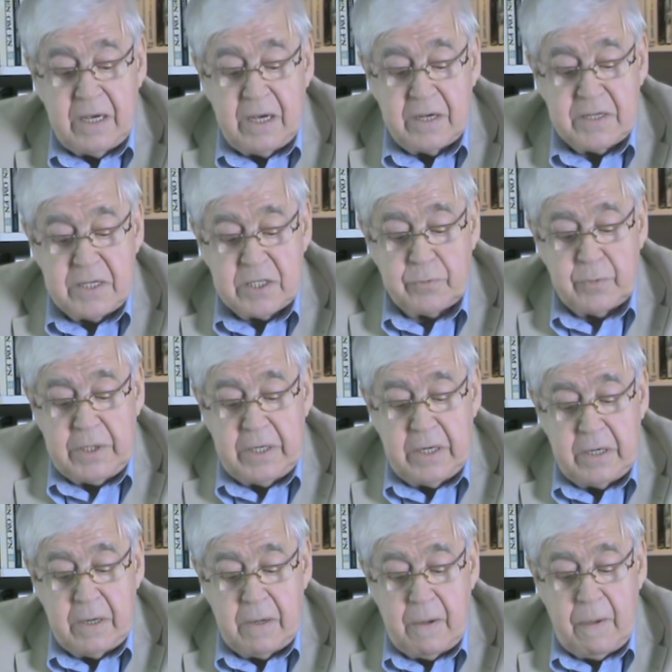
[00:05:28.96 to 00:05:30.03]
as in
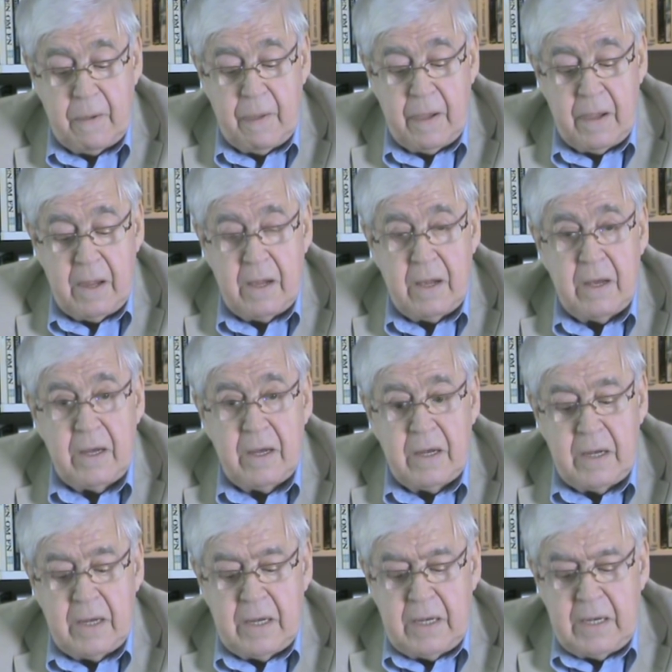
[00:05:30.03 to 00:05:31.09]
Sweden.
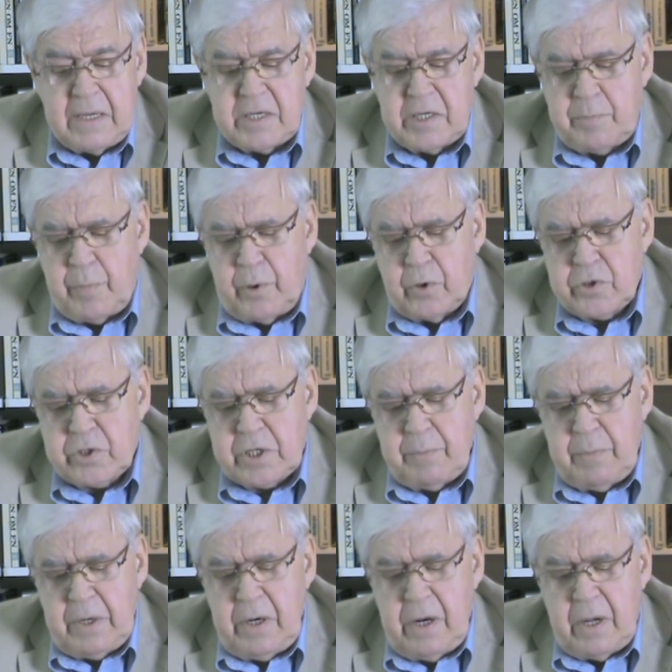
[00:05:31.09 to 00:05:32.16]
Is it
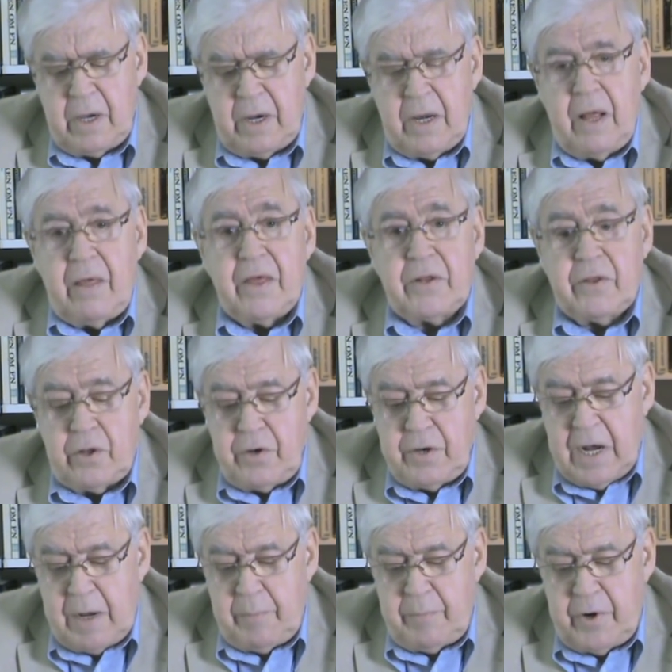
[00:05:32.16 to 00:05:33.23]
possible that the
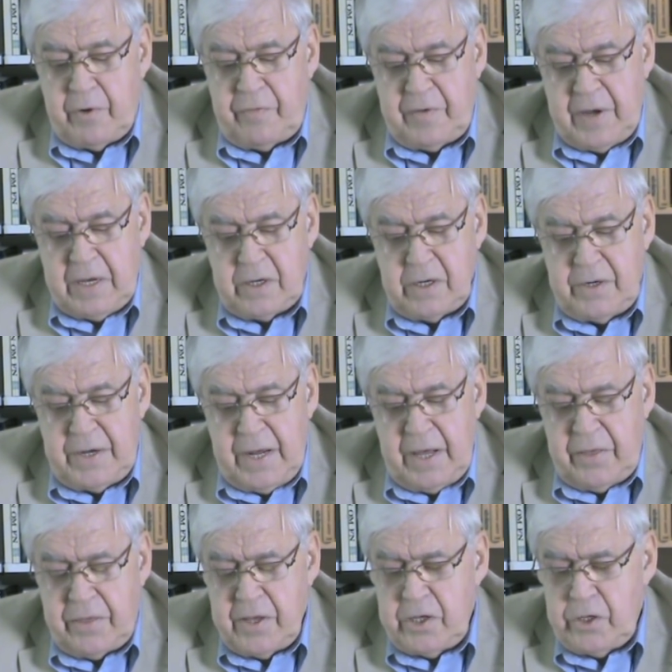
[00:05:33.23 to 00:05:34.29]
number of fatal
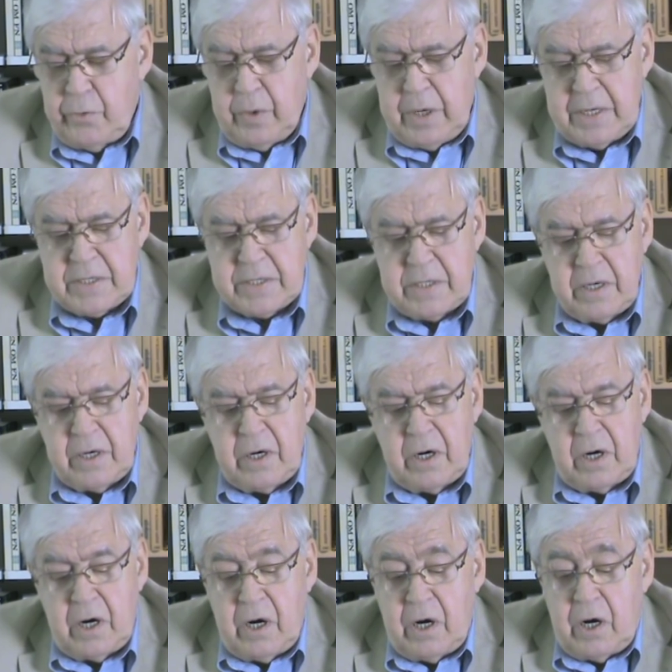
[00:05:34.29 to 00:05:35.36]
deaths in the US
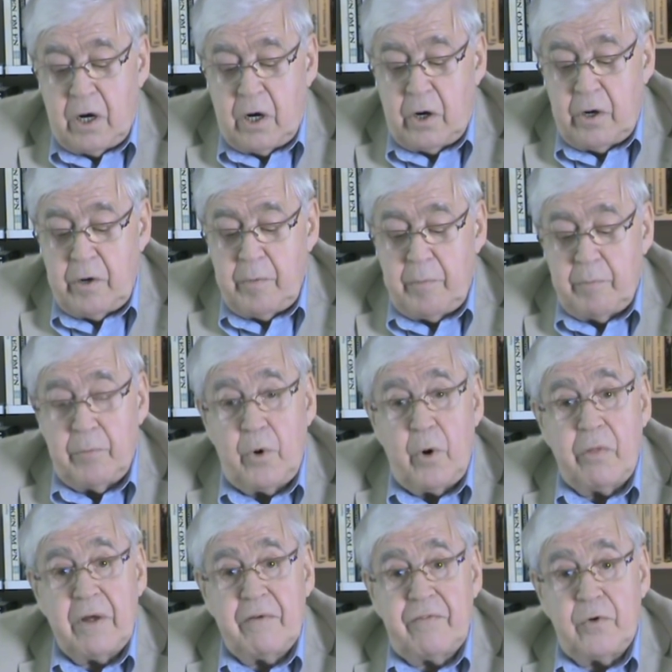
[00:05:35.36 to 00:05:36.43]
are more
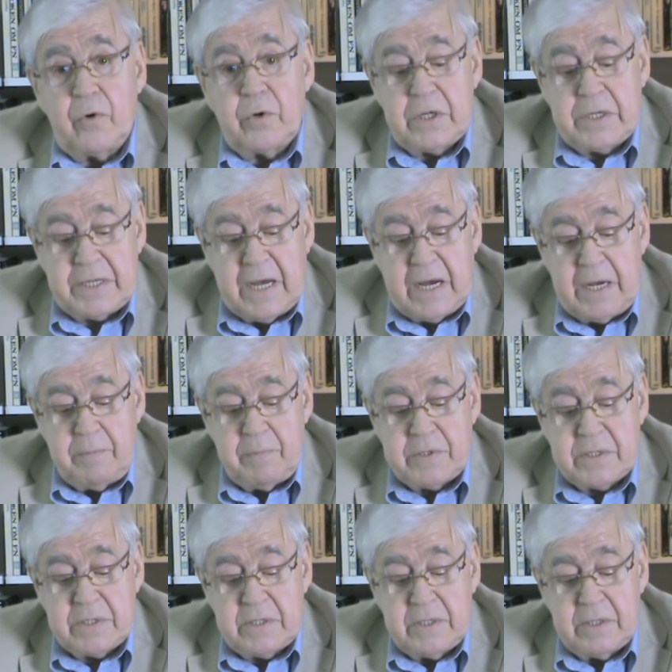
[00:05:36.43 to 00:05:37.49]
than 40
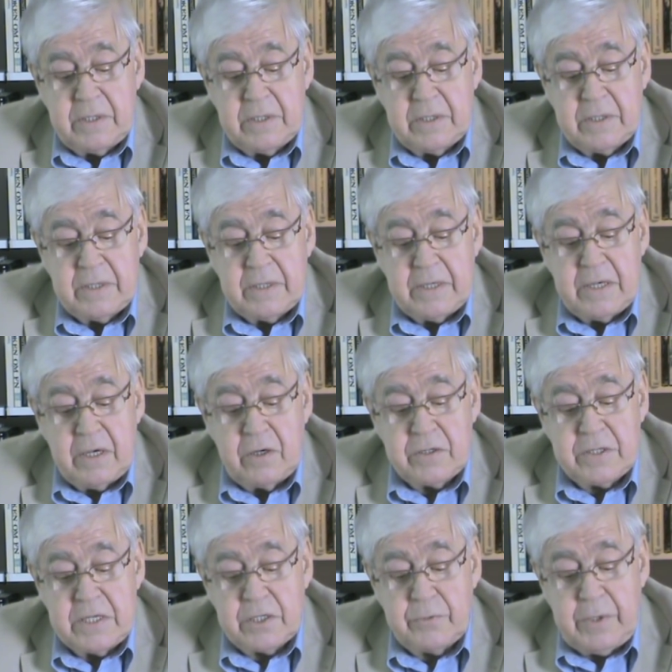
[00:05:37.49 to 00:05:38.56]
times
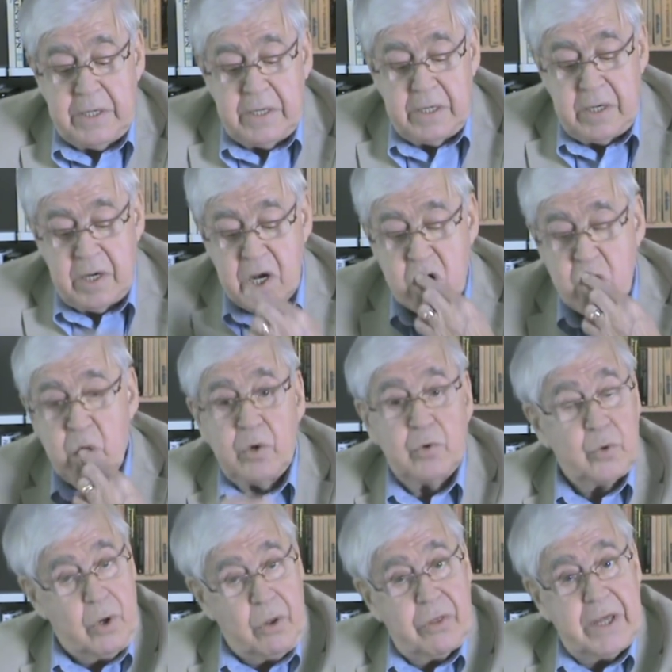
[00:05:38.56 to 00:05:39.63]
as in Sweden? What do you